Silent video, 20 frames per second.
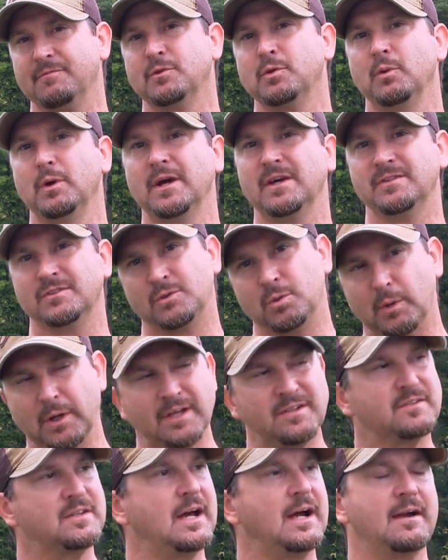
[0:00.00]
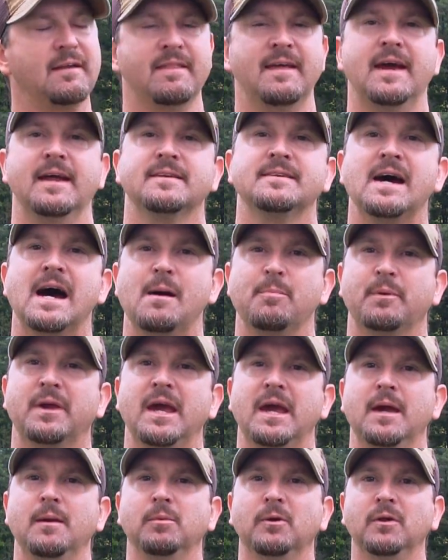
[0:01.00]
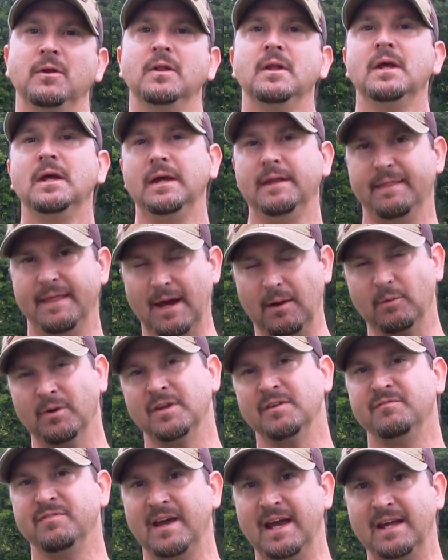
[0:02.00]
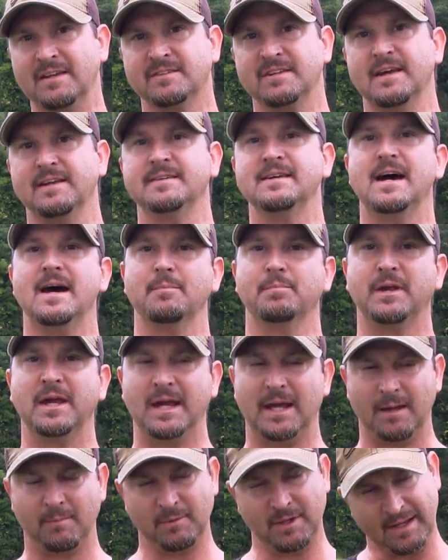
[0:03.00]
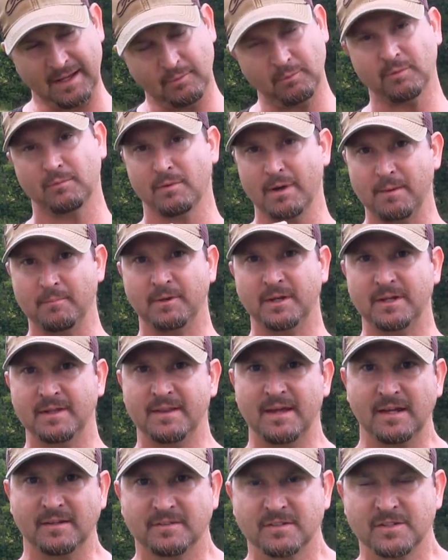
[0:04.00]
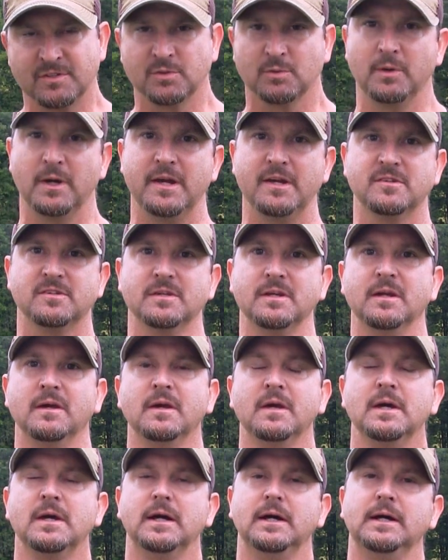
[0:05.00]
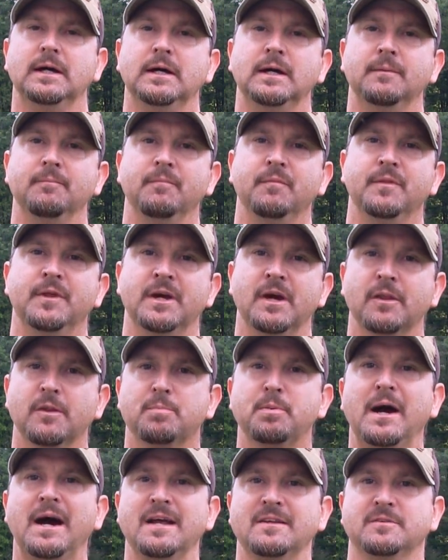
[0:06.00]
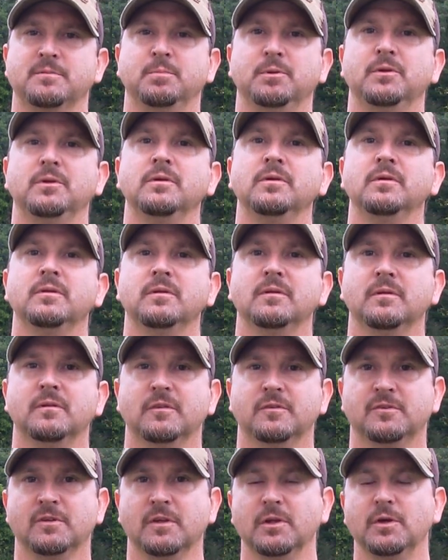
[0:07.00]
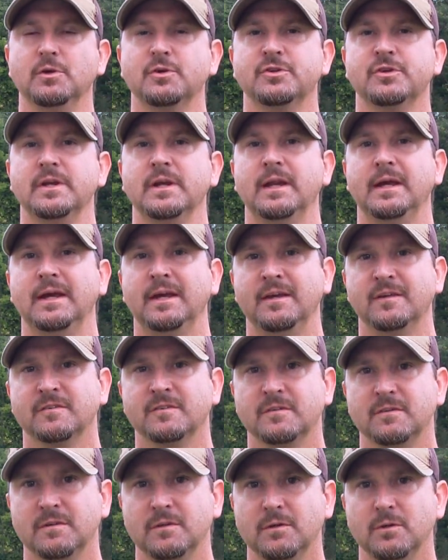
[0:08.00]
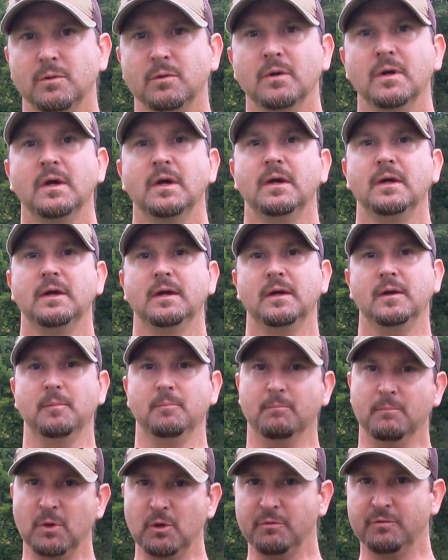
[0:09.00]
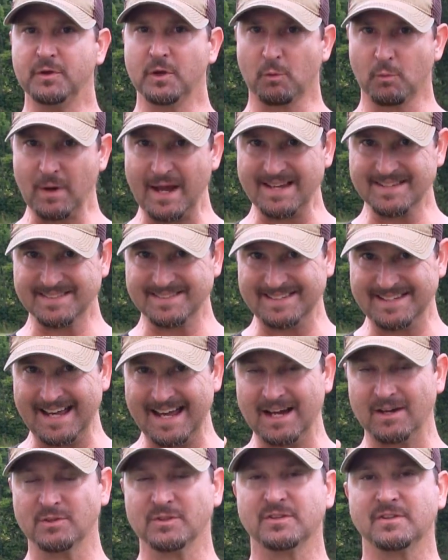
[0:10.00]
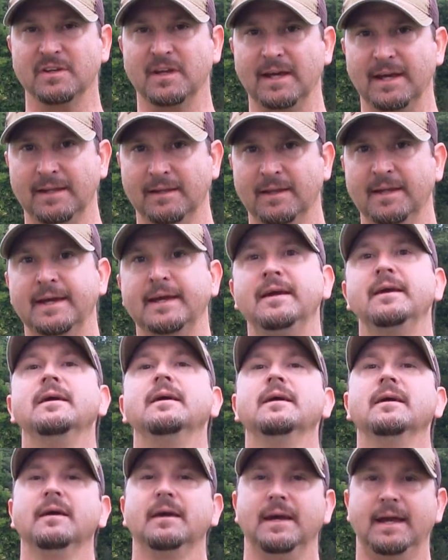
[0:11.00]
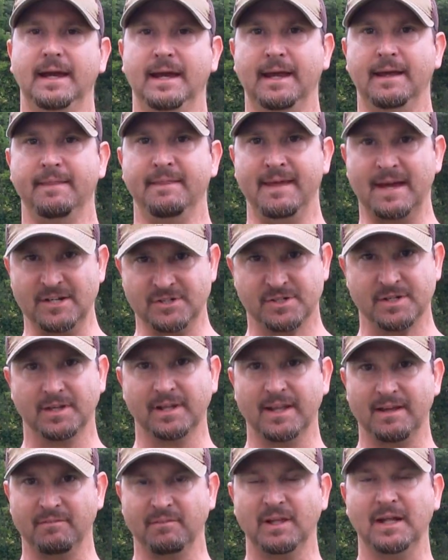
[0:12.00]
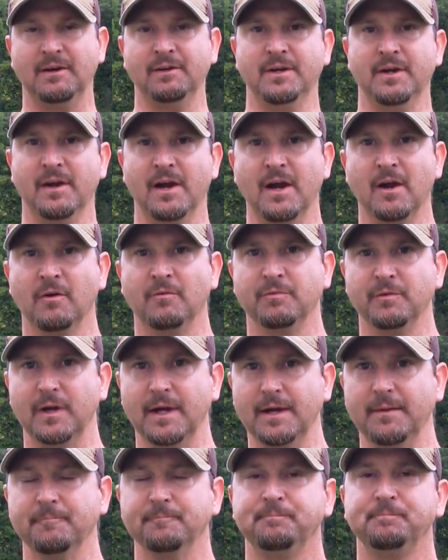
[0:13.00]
twist out of that top cable. That would advance that top cam, and that would remedy that situation. The other possible solution is to move your rest down slightly, and that should level out your arrow flight.